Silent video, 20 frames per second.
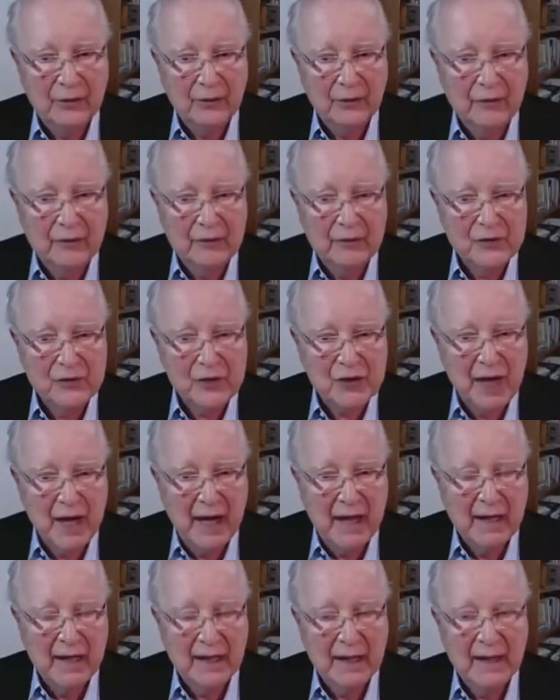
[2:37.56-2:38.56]
with
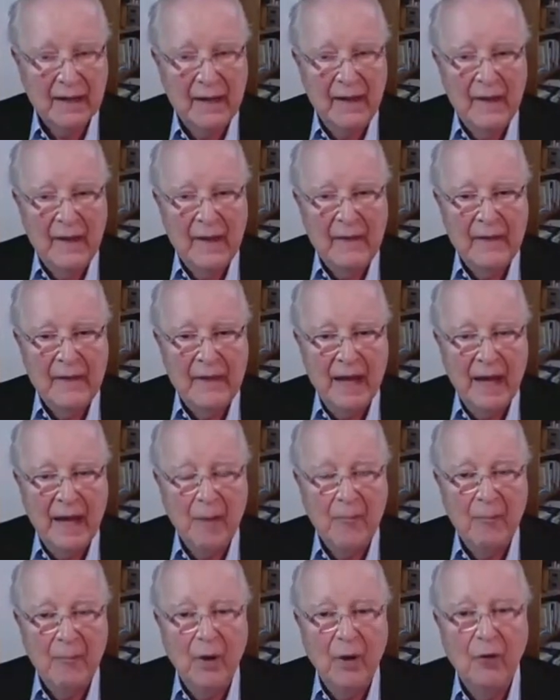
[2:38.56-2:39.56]
China. They
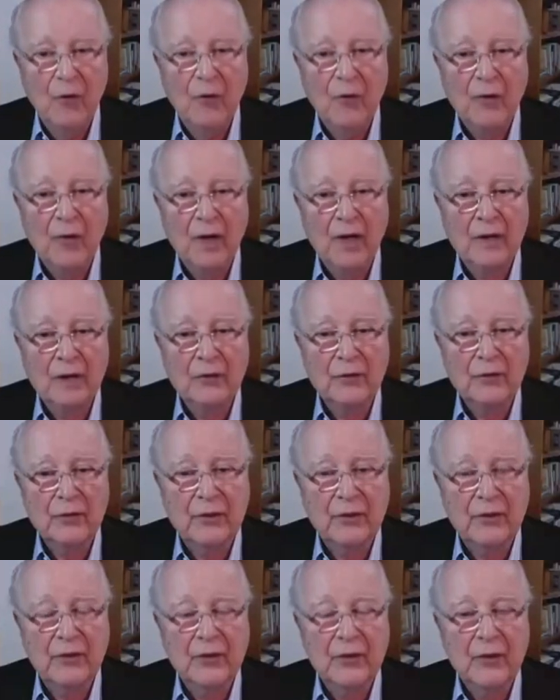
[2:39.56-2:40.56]
are both
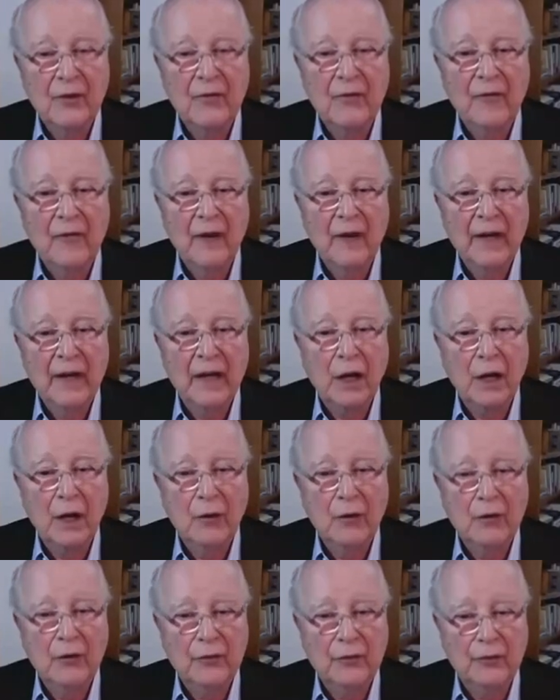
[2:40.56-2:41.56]
countries very
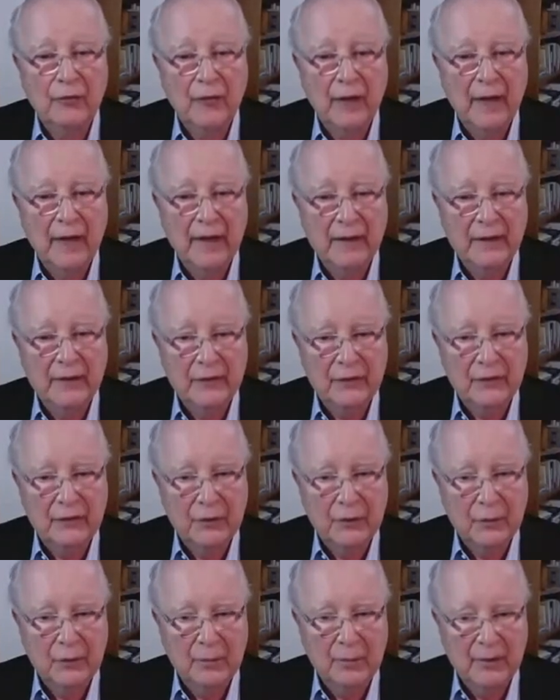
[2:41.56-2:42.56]
close friends
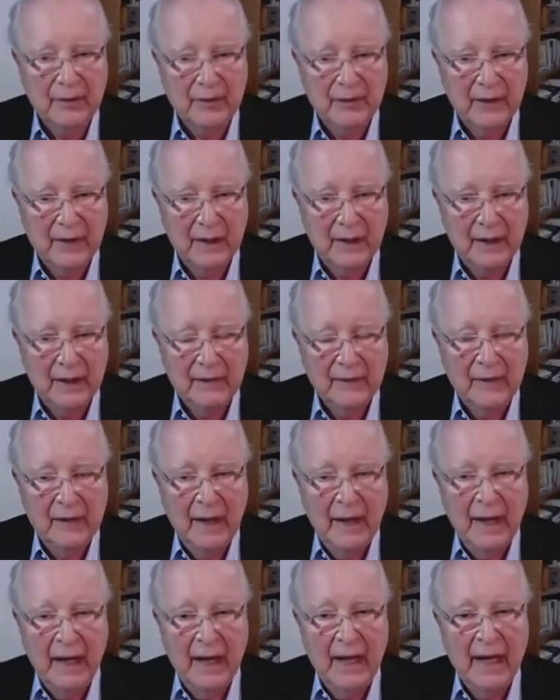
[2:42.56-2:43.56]
to Brazil,
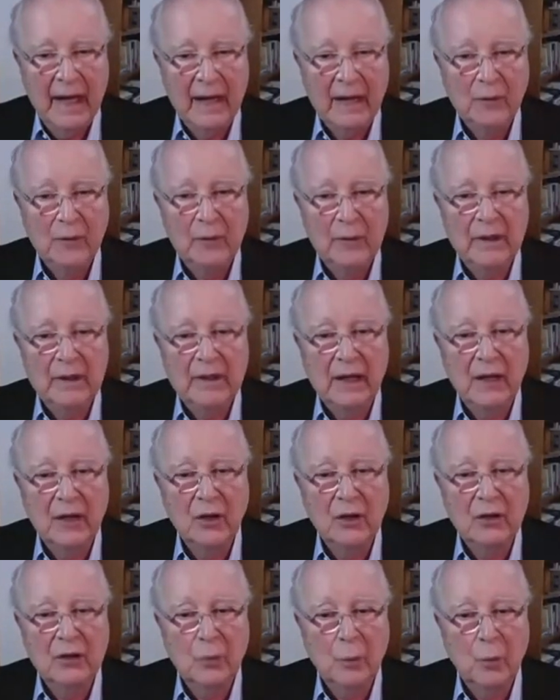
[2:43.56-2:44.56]
and we
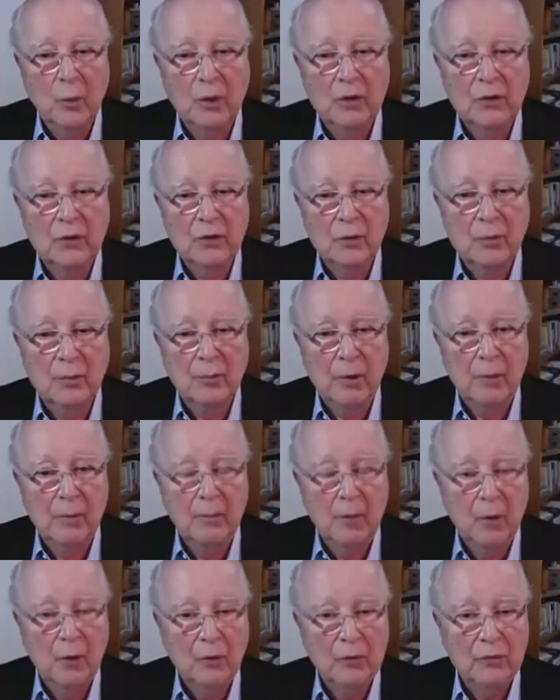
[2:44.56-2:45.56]
don't want to
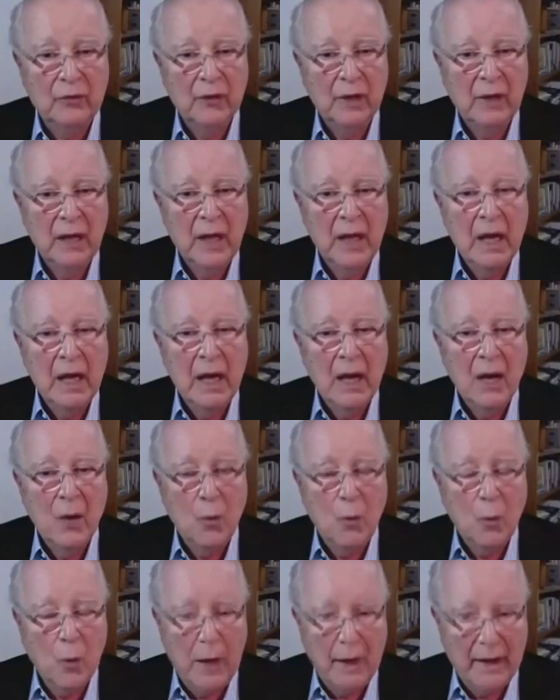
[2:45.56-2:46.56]
promote
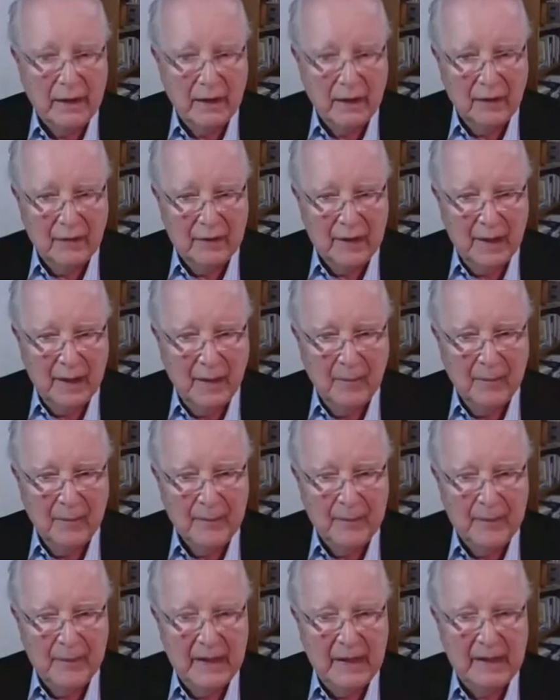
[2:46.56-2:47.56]
one of them
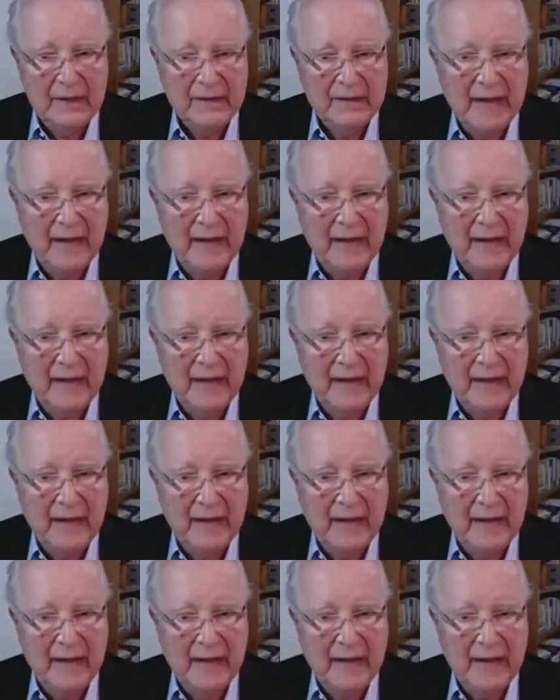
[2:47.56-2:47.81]
in